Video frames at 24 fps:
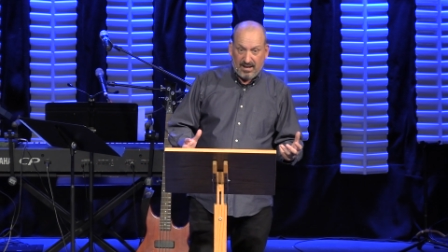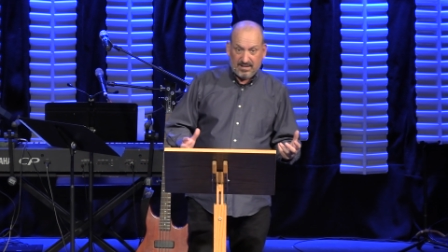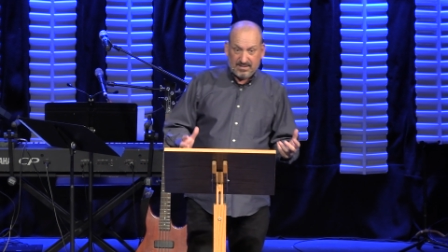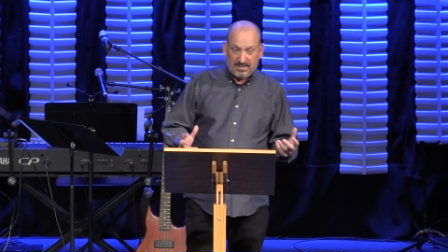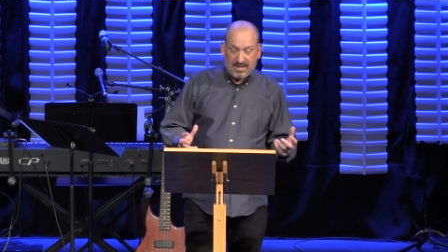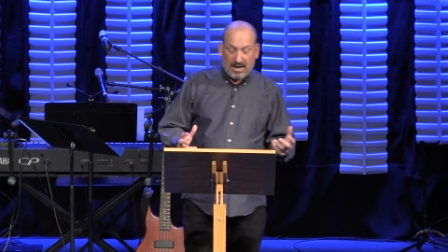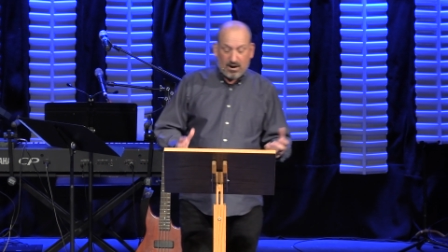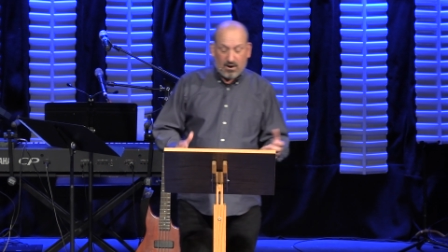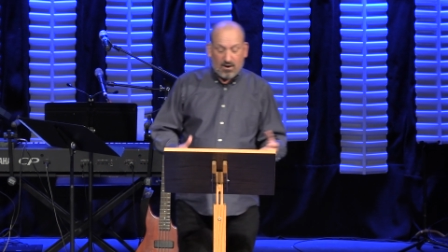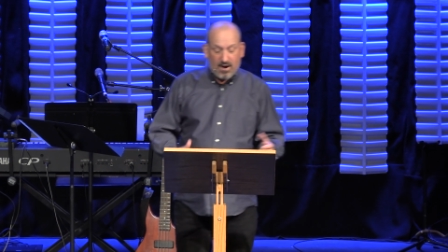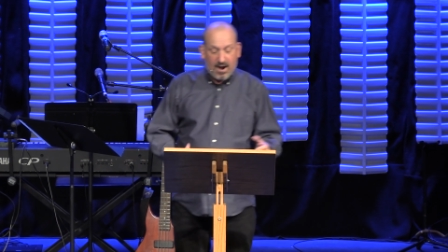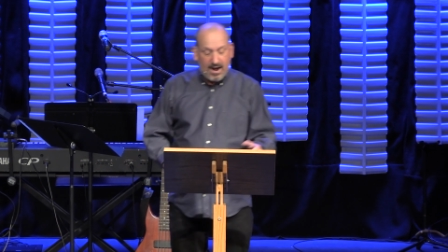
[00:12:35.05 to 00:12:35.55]
Is
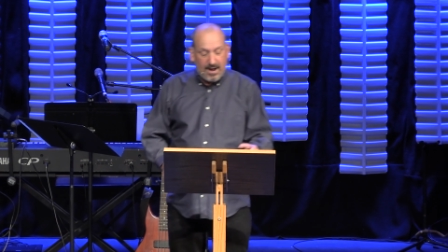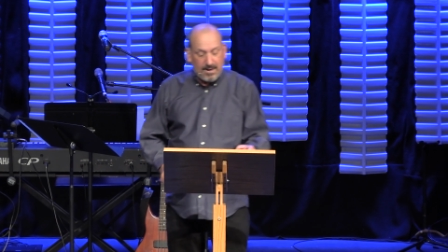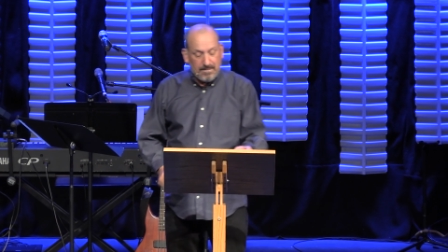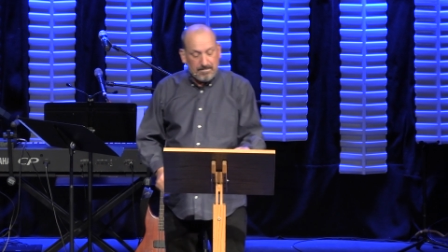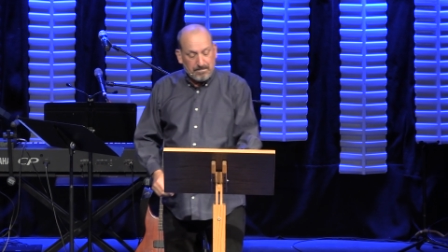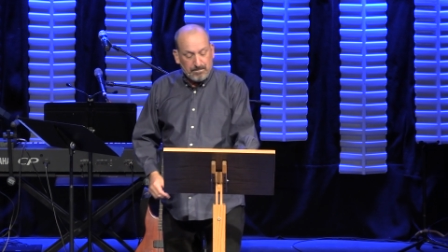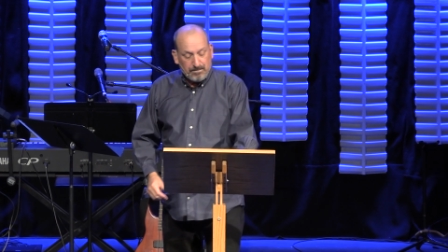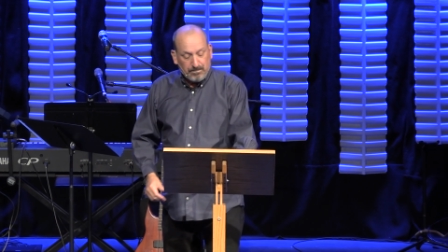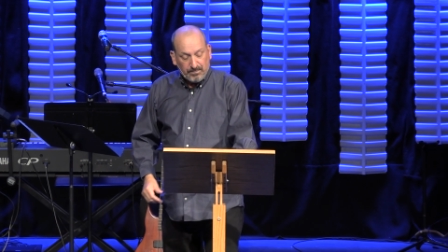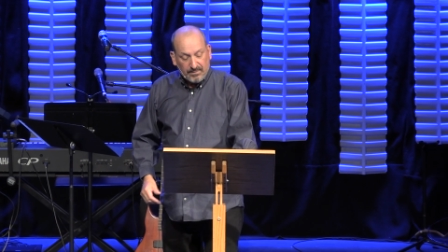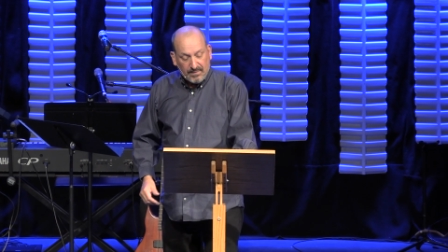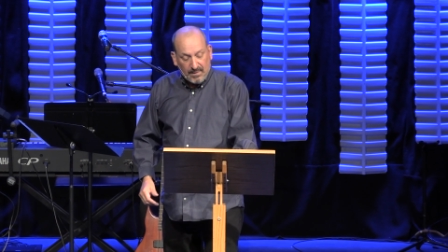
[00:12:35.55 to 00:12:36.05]
that all right?
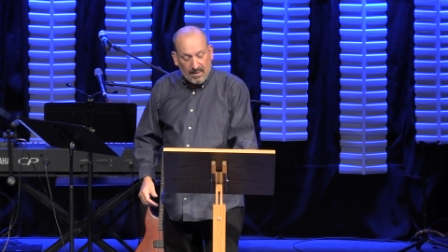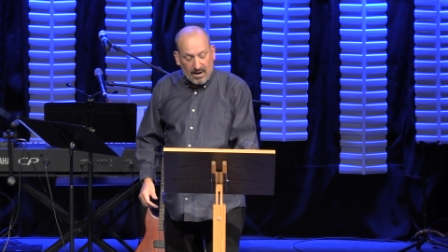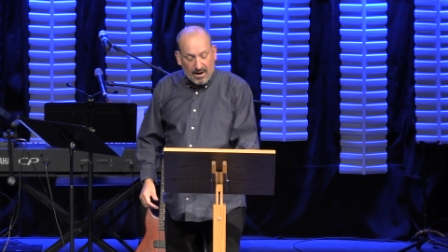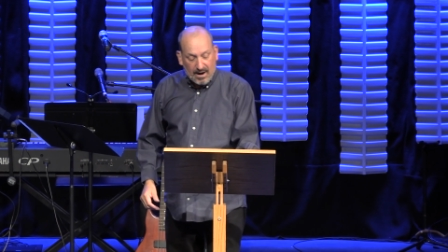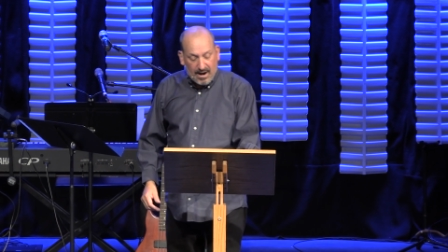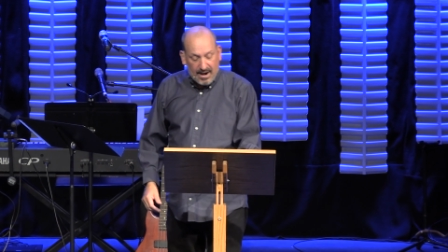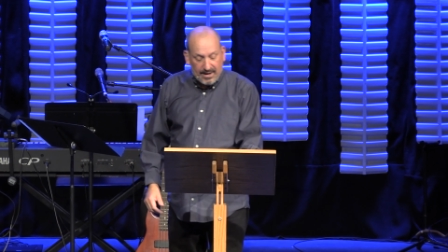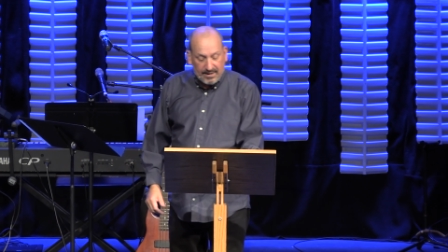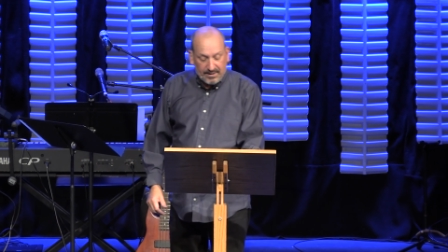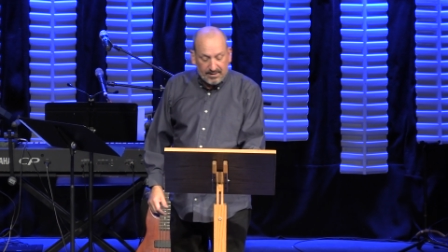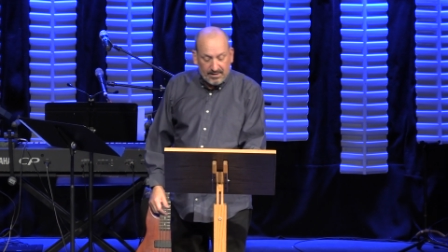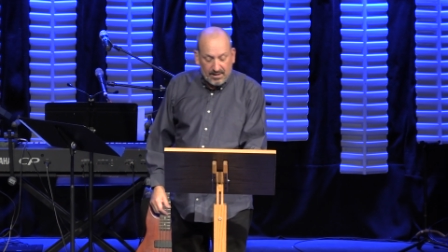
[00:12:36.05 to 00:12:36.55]
Amen. All
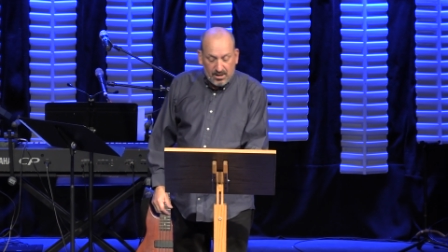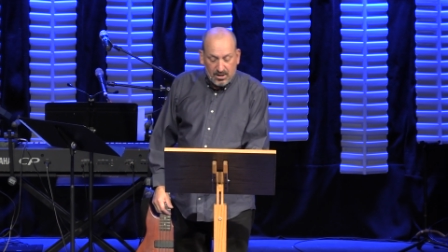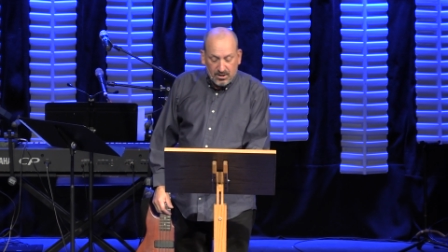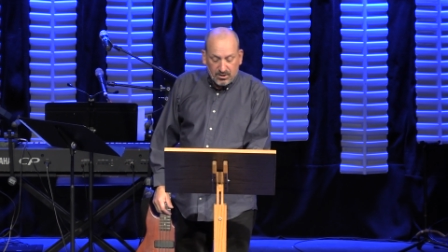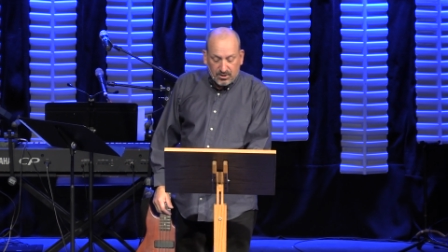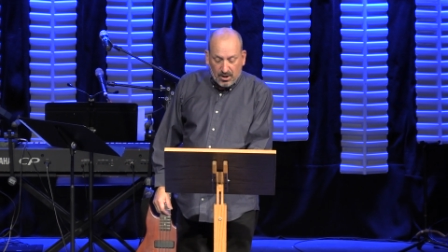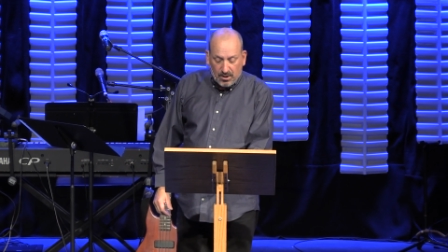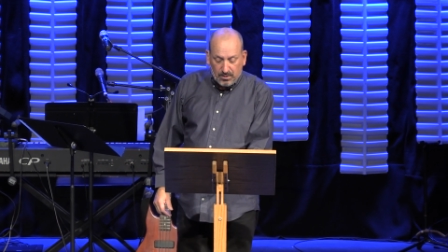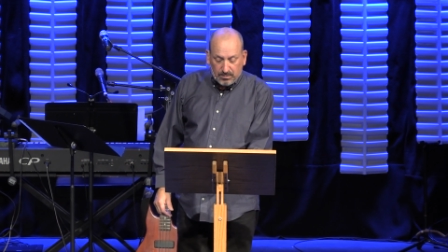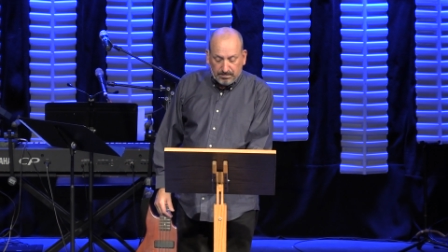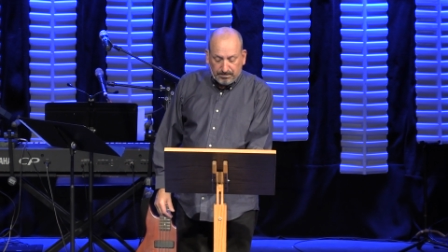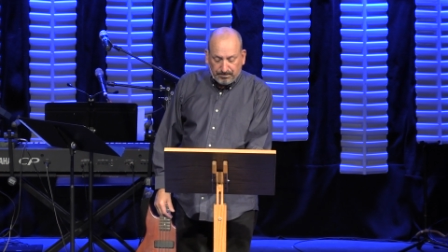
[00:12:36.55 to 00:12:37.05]
right.
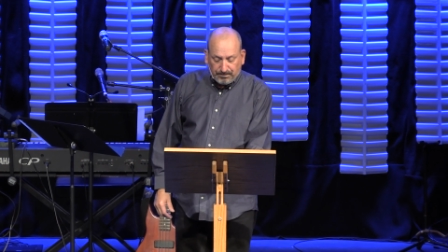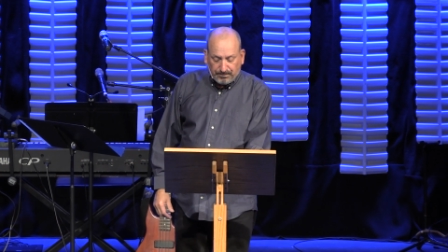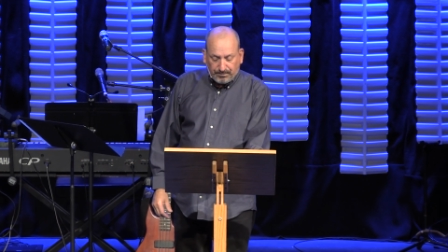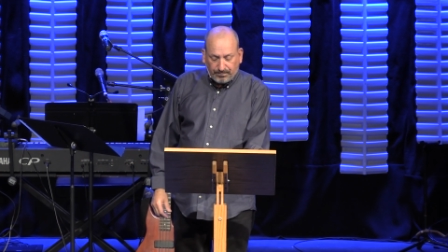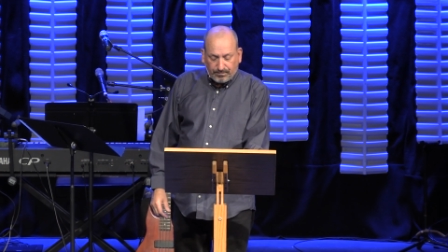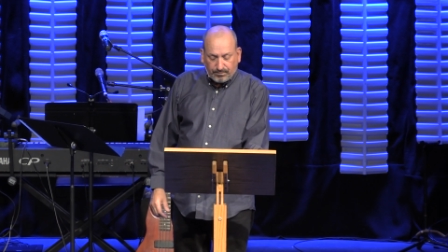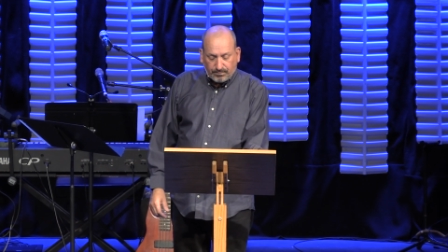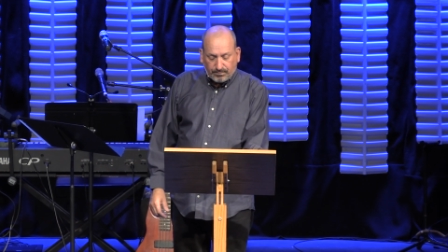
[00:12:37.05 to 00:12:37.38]
So,